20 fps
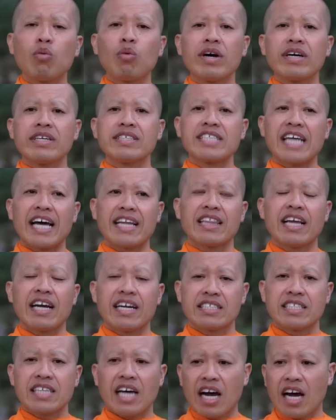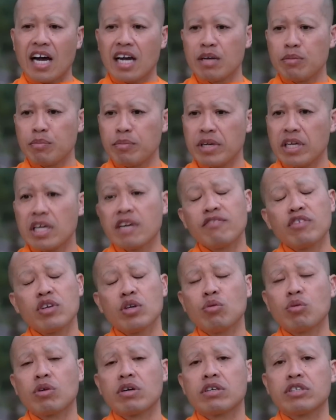was at that time, if
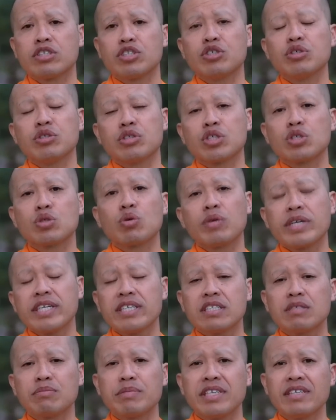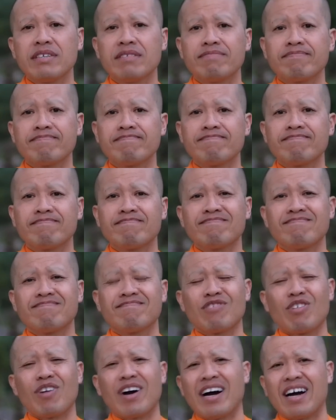you were to squeeze me,
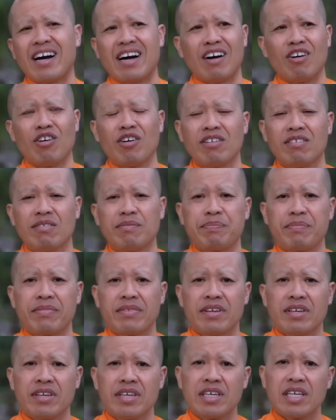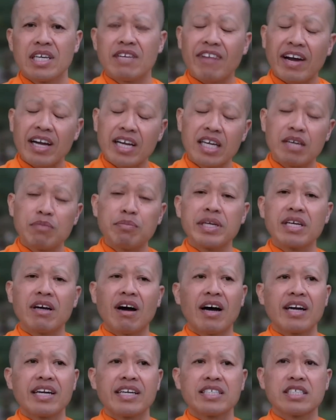wow, if I can be
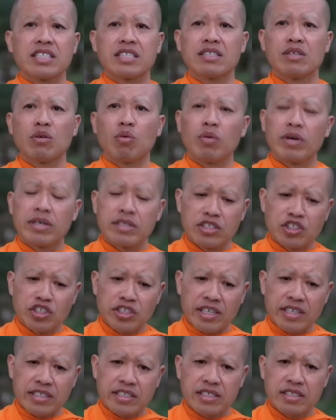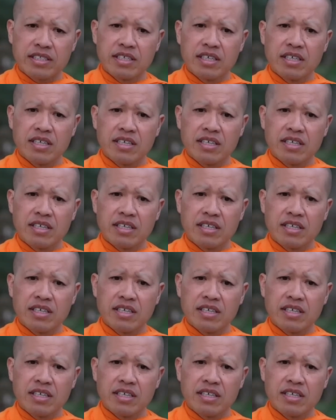honest, was just,